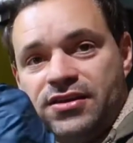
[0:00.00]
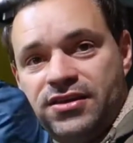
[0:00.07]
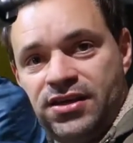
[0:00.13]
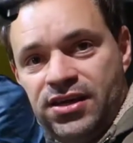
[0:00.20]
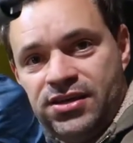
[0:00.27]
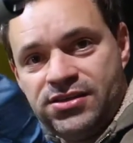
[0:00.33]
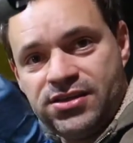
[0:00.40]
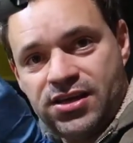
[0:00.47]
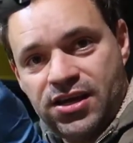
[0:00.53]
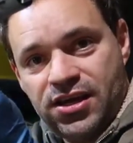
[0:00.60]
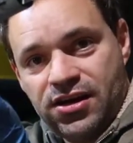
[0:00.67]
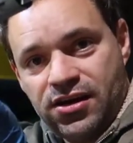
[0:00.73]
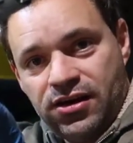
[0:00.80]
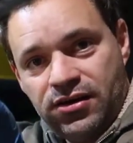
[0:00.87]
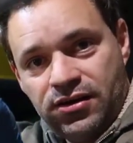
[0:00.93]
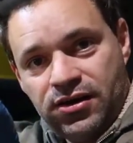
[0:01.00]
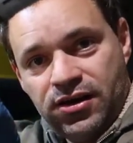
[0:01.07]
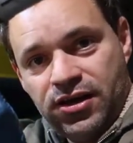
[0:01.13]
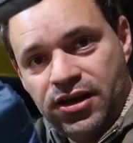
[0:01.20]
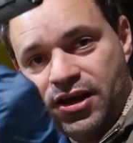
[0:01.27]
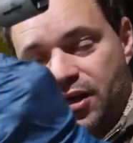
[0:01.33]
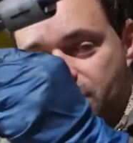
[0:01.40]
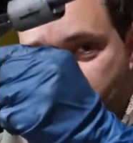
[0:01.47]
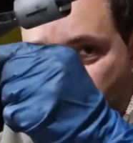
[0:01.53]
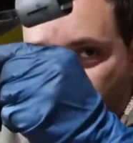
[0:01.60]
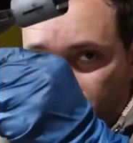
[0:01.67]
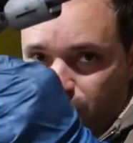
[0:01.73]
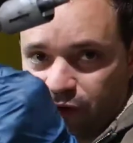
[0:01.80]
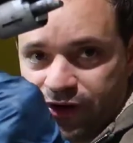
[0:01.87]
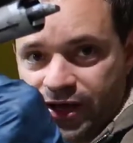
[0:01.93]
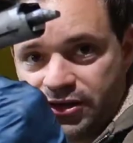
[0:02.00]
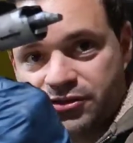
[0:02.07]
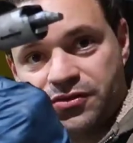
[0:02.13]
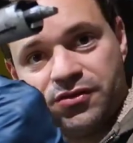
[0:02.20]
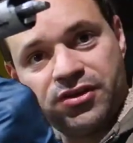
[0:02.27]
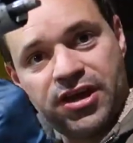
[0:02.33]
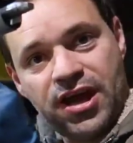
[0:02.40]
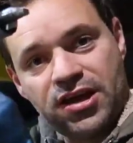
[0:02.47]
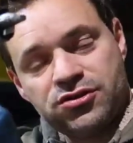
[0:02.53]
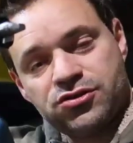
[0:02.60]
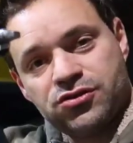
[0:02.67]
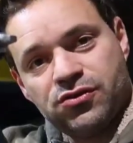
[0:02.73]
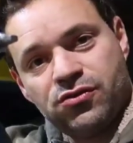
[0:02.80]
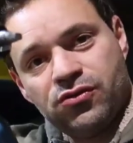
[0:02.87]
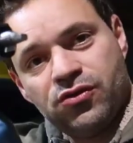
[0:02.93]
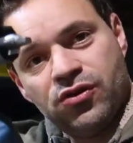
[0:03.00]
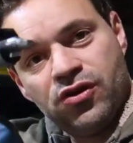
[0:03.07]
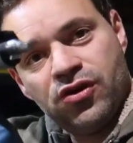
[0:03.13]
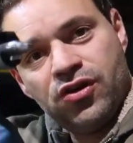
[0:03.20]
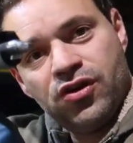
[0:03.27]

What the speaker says: this here is what connects to the actual